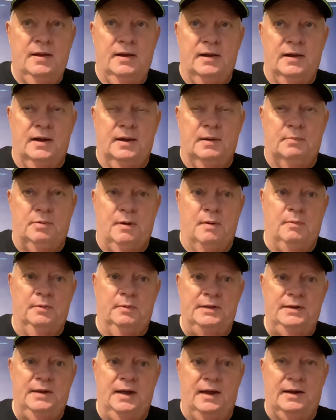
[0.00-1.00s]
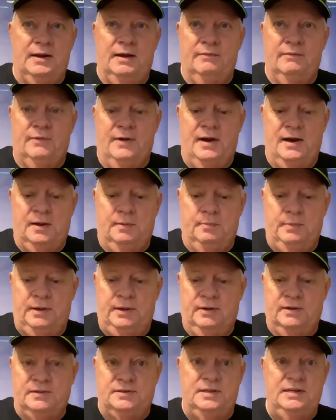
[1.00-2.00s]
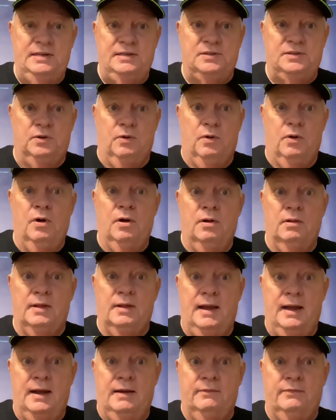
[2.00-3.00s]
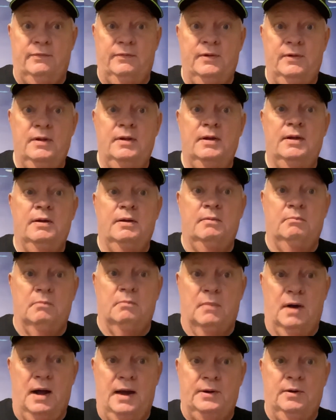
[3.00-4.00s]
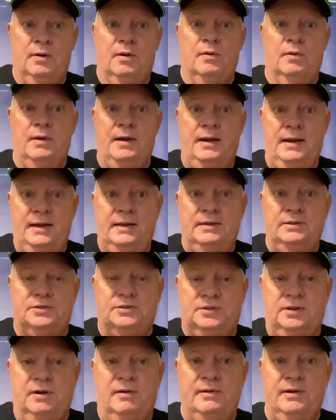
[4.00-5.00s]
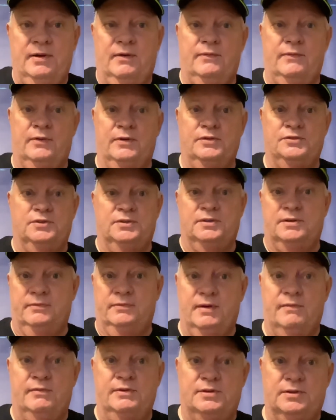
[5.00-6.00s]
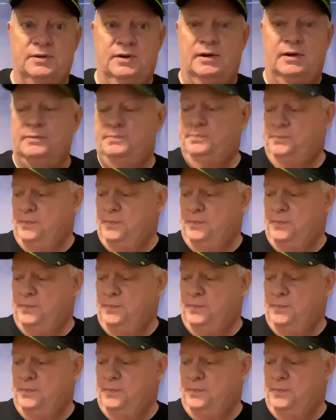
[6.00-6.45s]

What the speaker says: Probably not on vinyl because these all have mono and stereo versions of every song.